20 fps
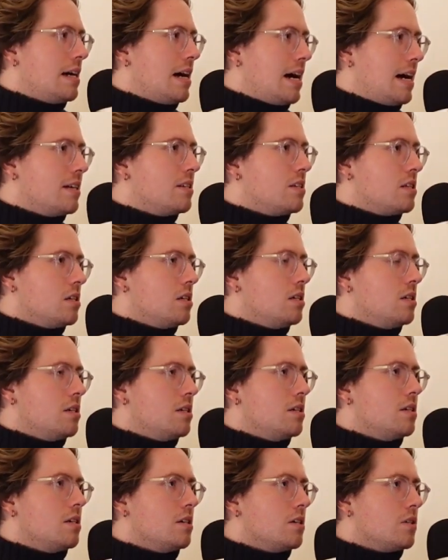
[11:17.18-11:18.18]
as
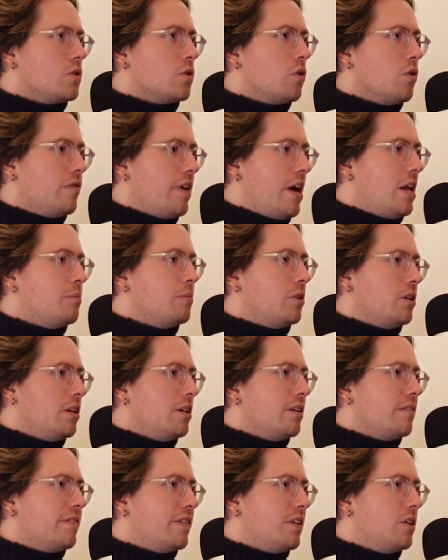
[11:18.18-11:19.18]
a sort of element
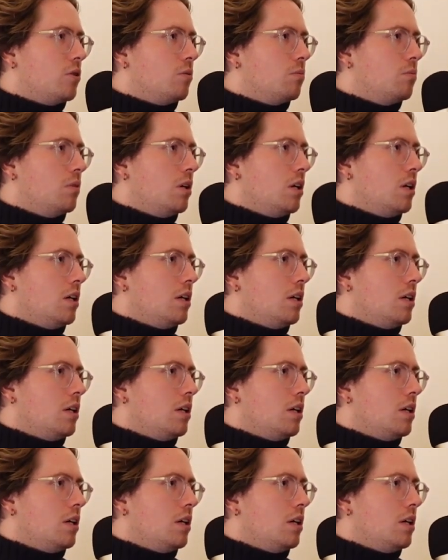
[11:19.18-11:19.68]
in the film.